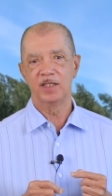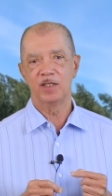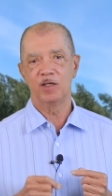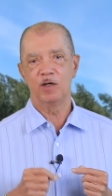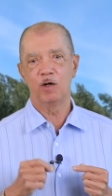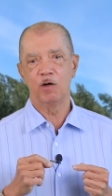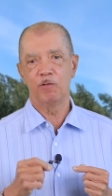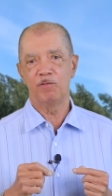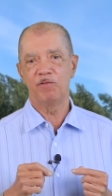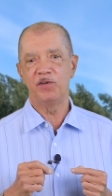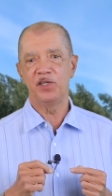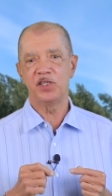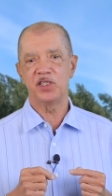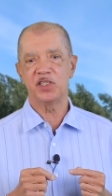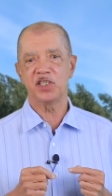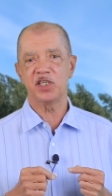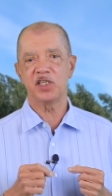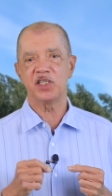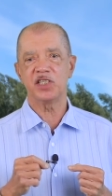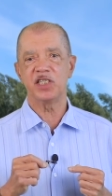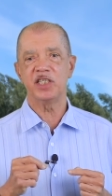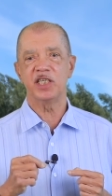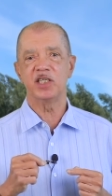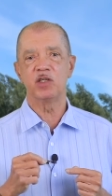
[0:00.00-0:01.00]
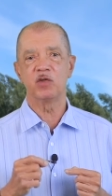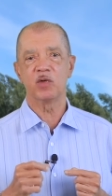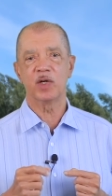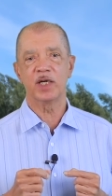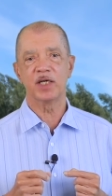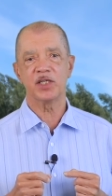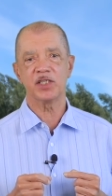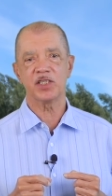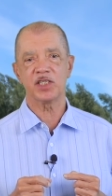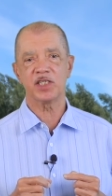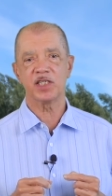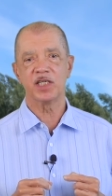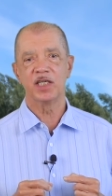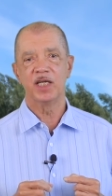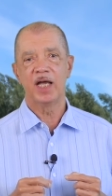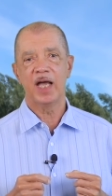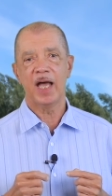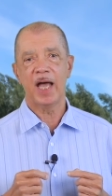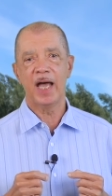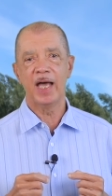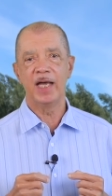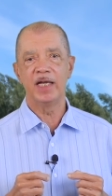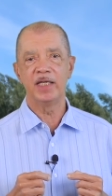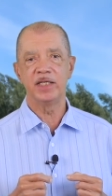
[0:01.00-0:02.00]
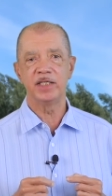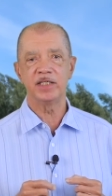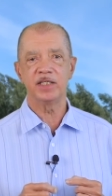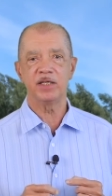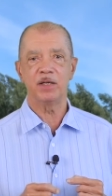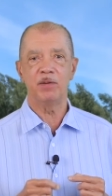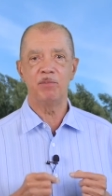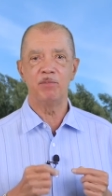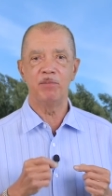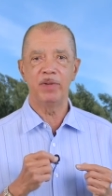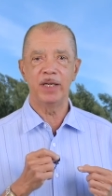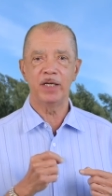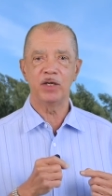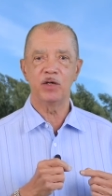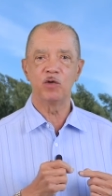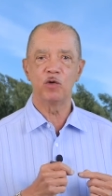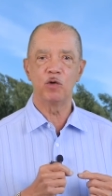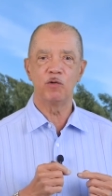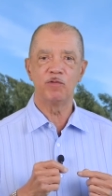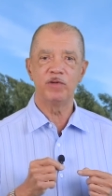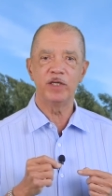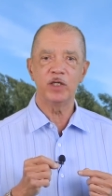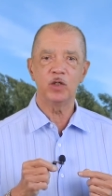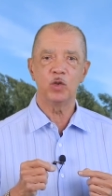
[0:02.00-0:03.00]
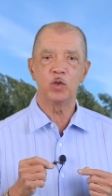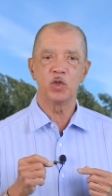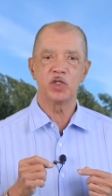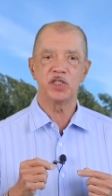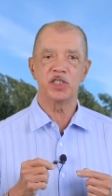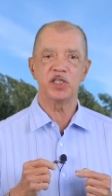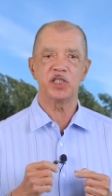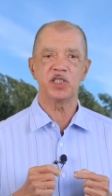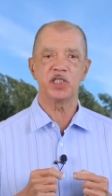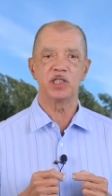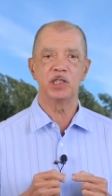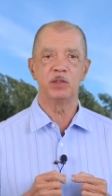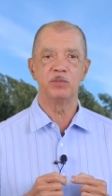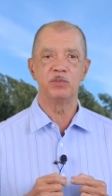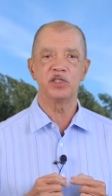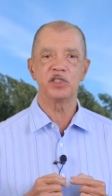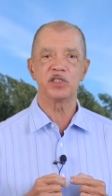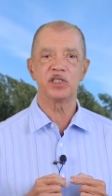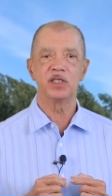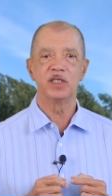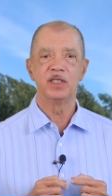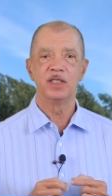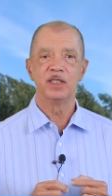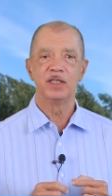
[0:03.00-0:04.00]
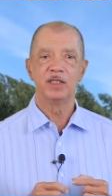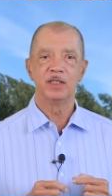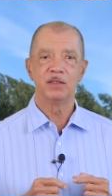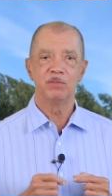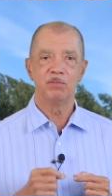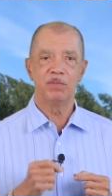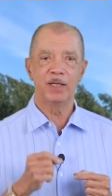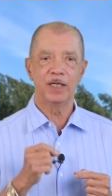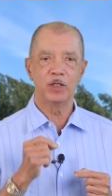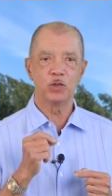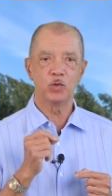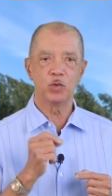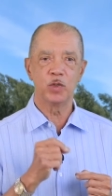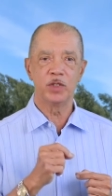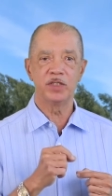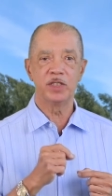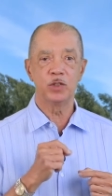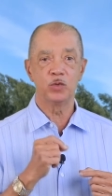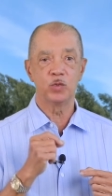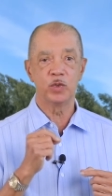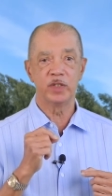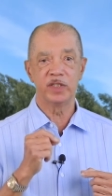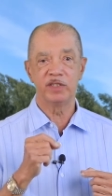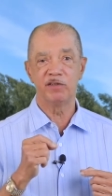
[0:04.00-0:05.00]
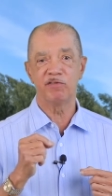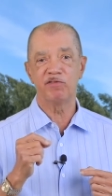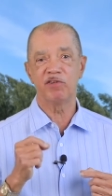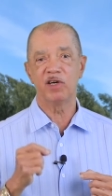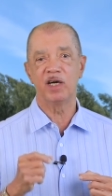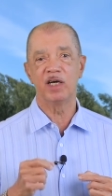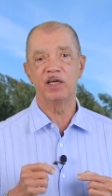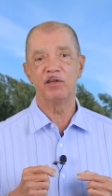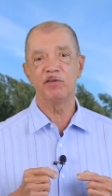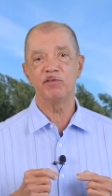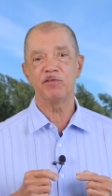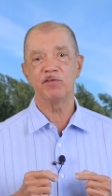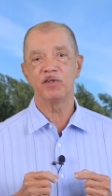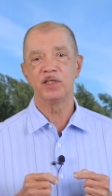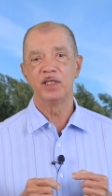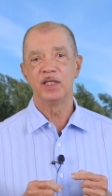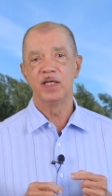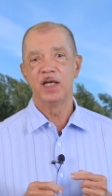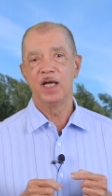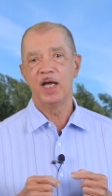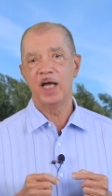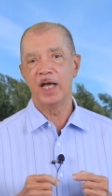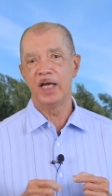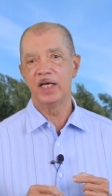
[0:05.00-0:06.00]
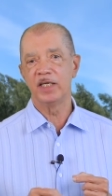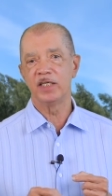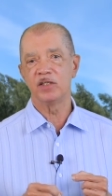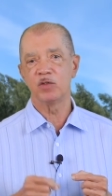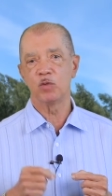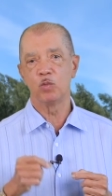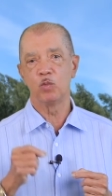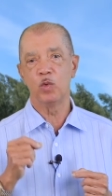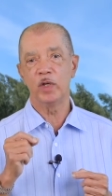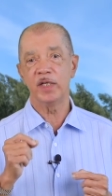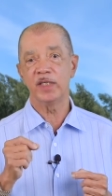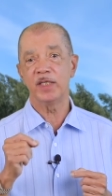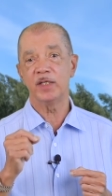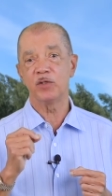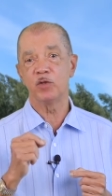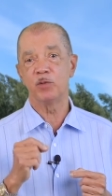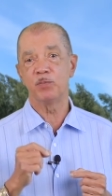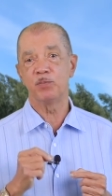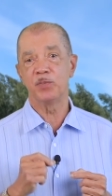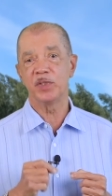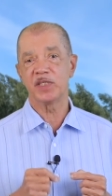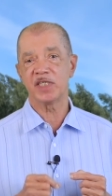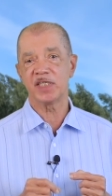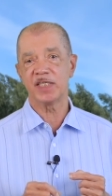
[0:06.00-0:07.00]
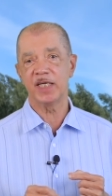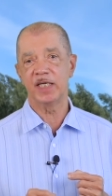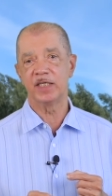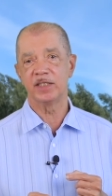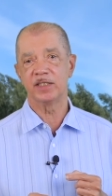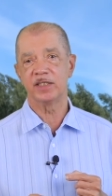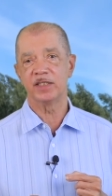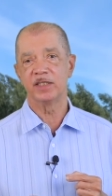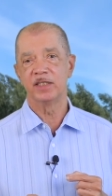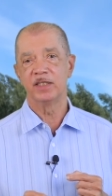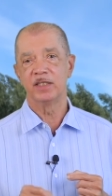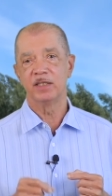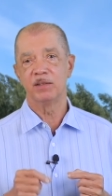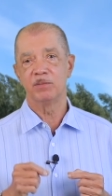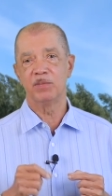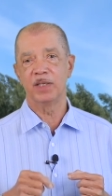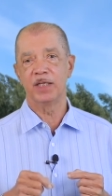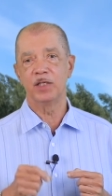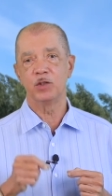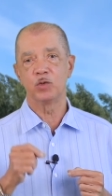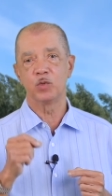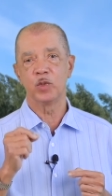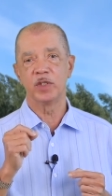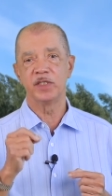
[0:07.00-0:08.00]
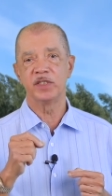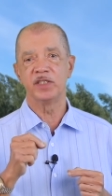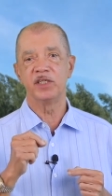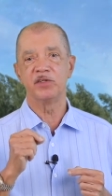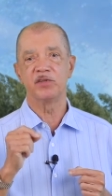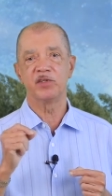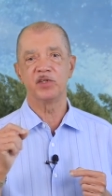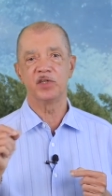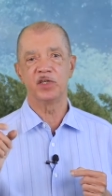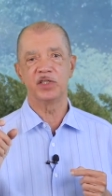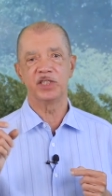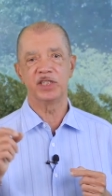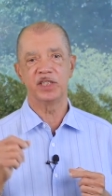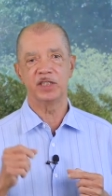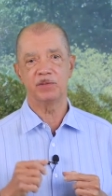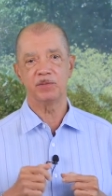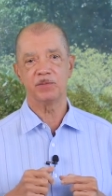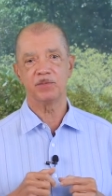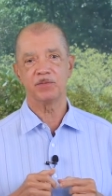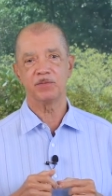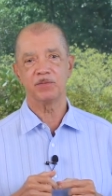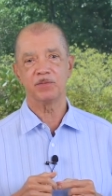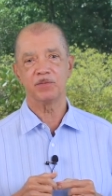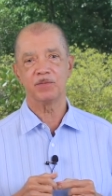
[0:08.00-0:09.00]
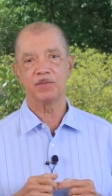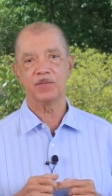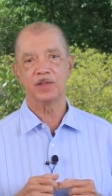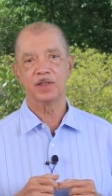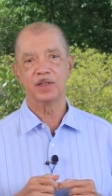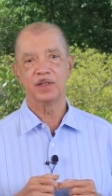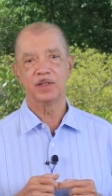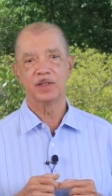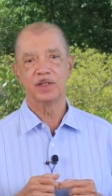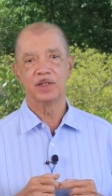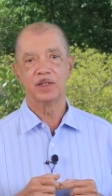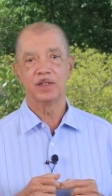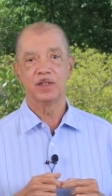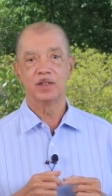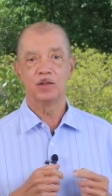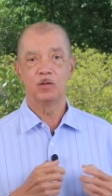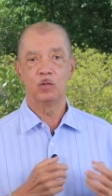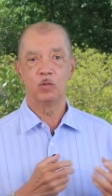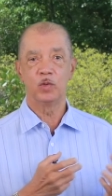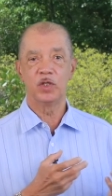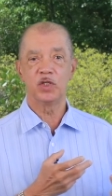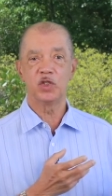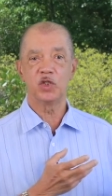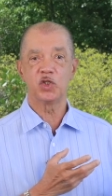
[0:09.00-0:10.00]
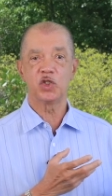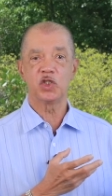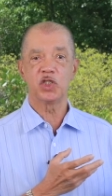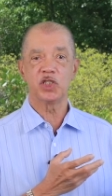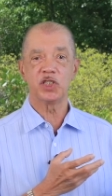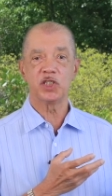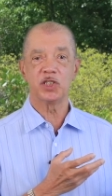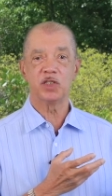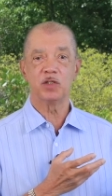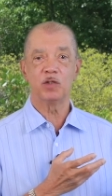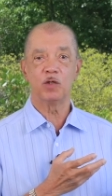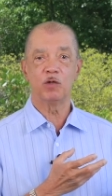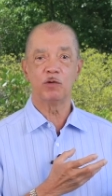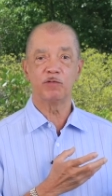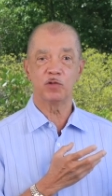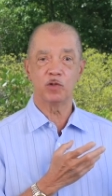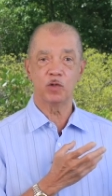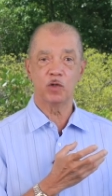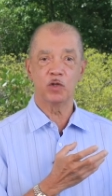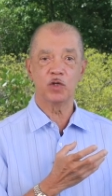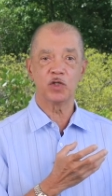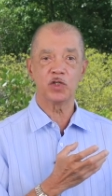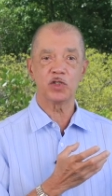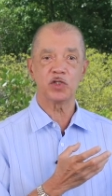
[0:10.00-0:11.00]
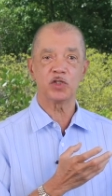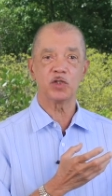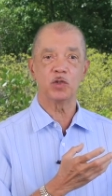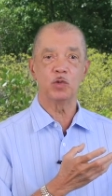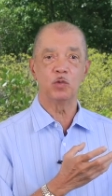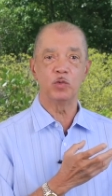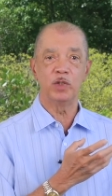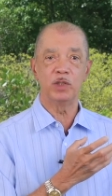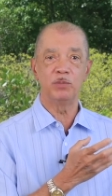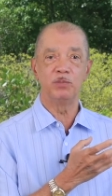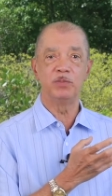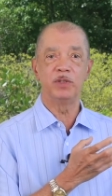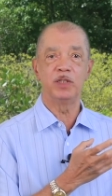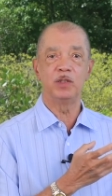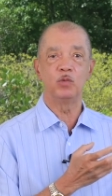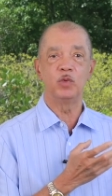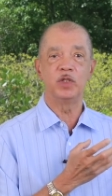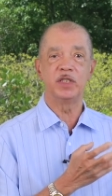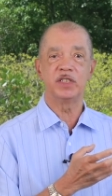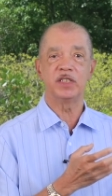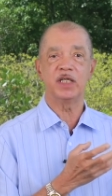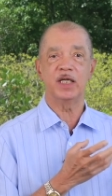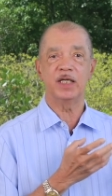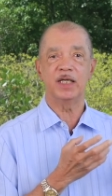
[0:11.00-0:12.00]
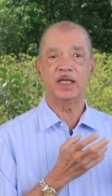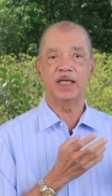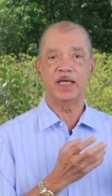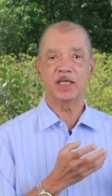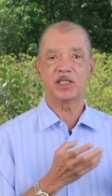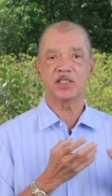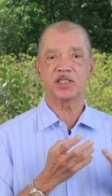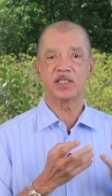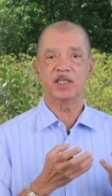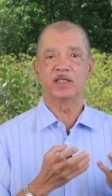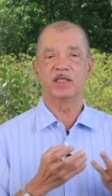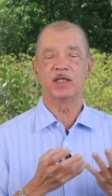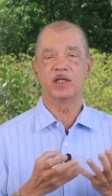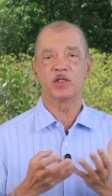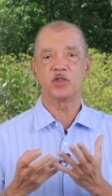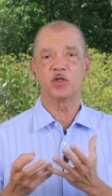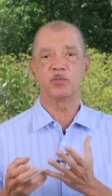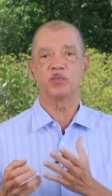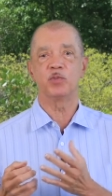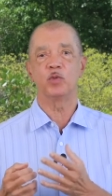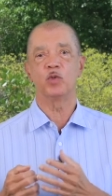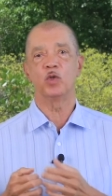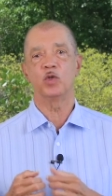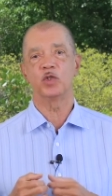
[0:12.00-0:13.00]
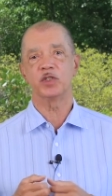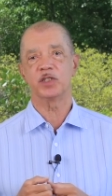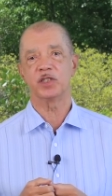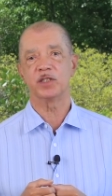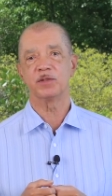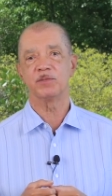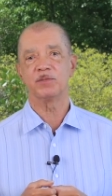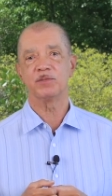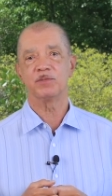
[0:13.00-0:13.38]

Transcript: of its seagrass and mangrove ecosystems by 2025 and 100% by 2030, which of course will be with external support.